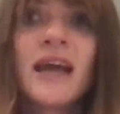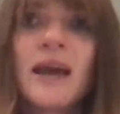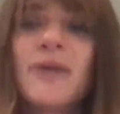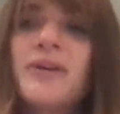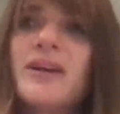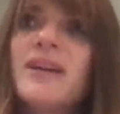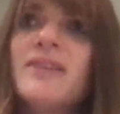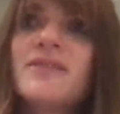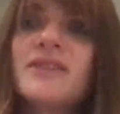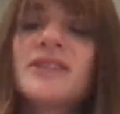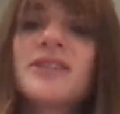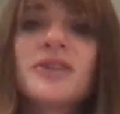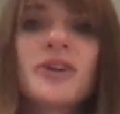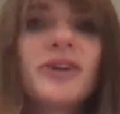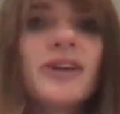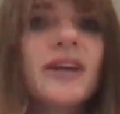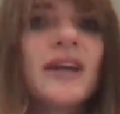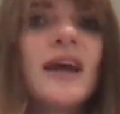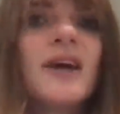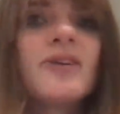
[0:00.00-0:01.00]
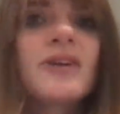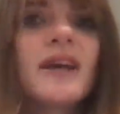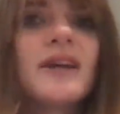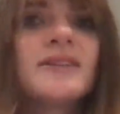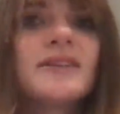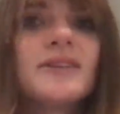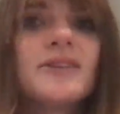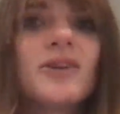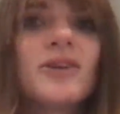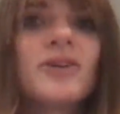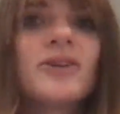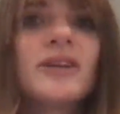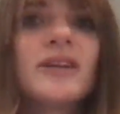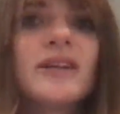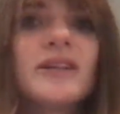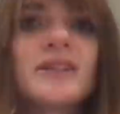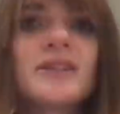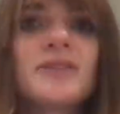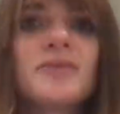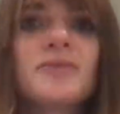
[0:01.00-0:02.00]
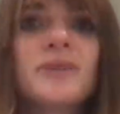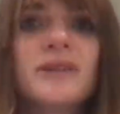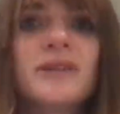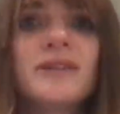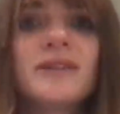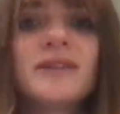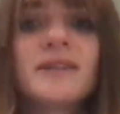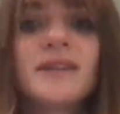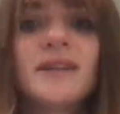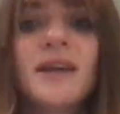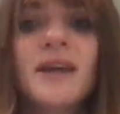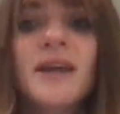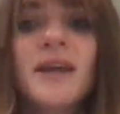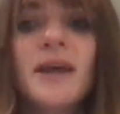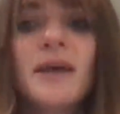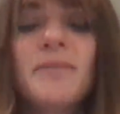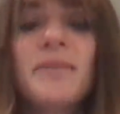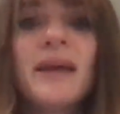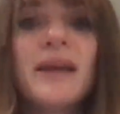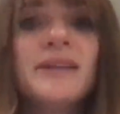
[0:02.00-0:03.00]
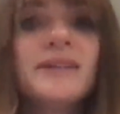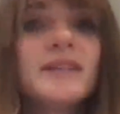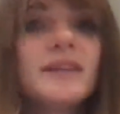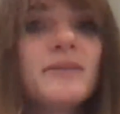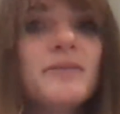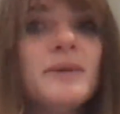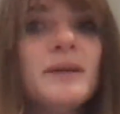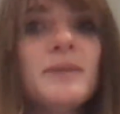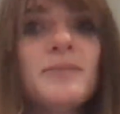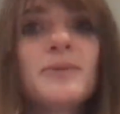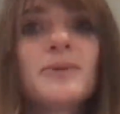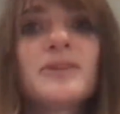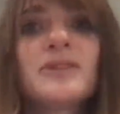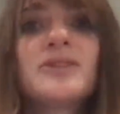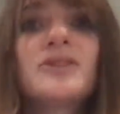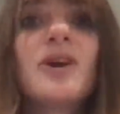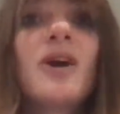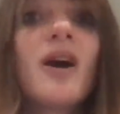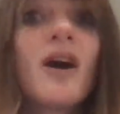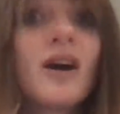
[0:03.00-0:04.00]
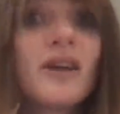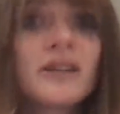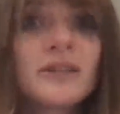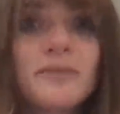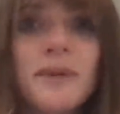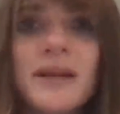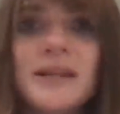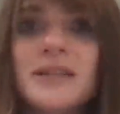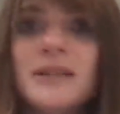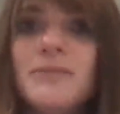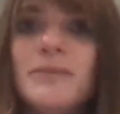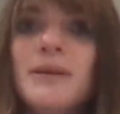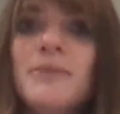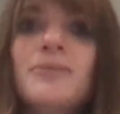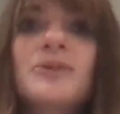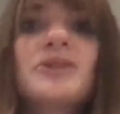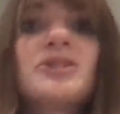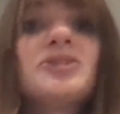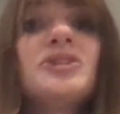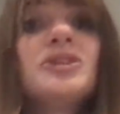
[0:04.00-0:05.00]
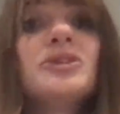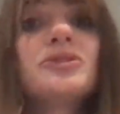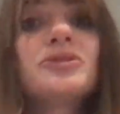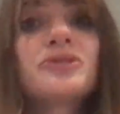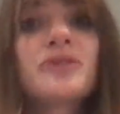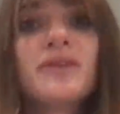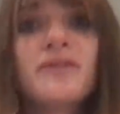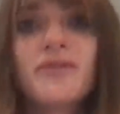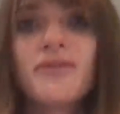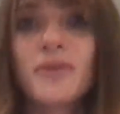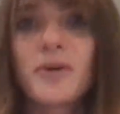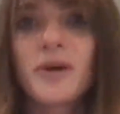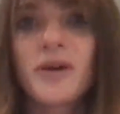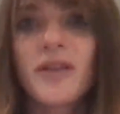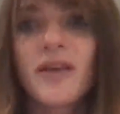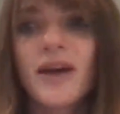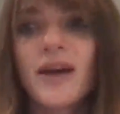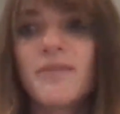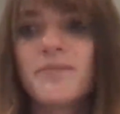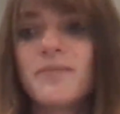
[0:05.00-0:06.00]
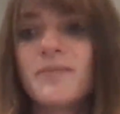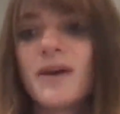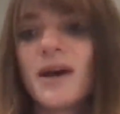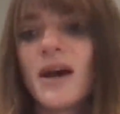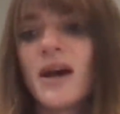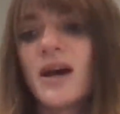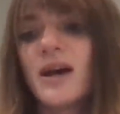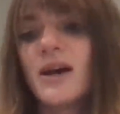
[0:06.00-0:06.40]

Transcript: how I even started out as an artist was painting people's dogs, painting people's children for them.